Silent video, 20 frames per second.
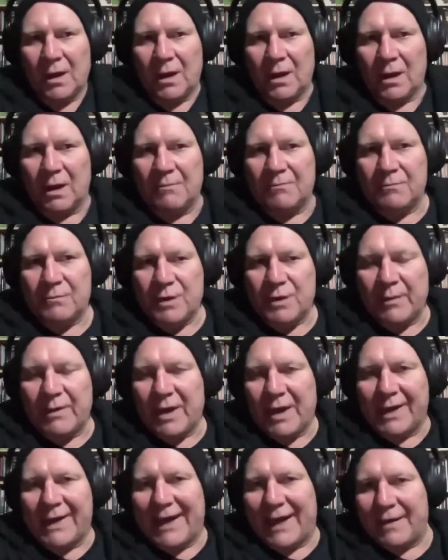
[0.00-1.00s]
So
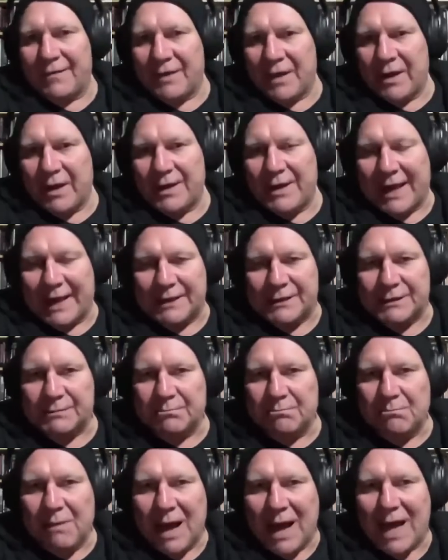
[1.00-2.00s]
we're going out there
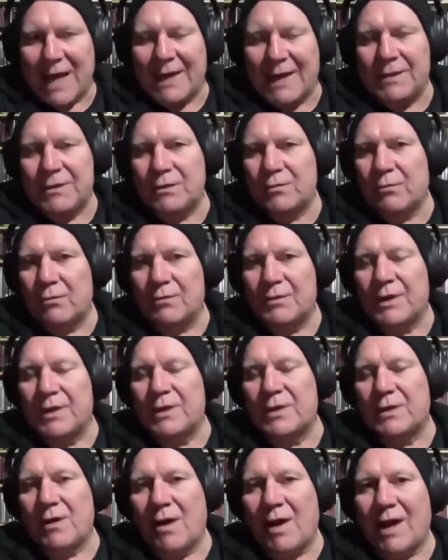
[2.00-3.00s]
next May to all
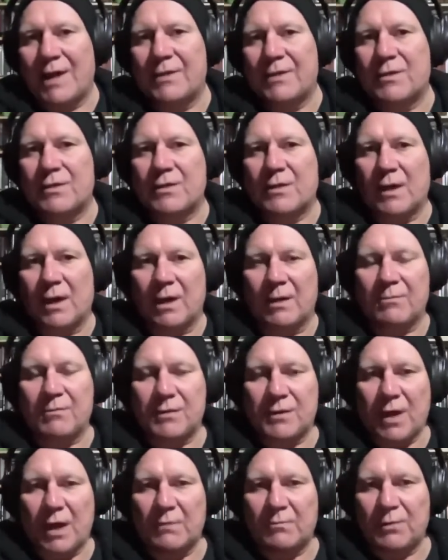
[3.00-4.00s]
these sites,
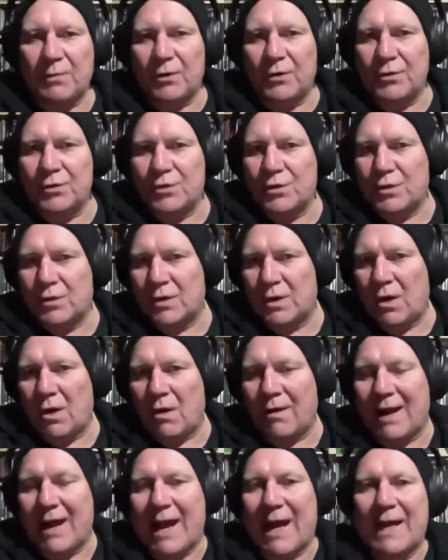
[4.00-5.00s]
Sayburj,
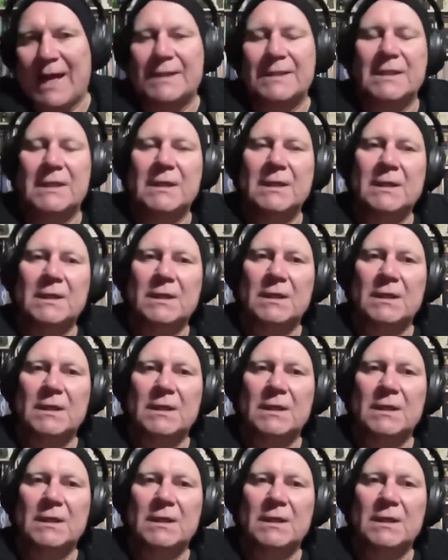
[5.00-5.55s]
Karahan,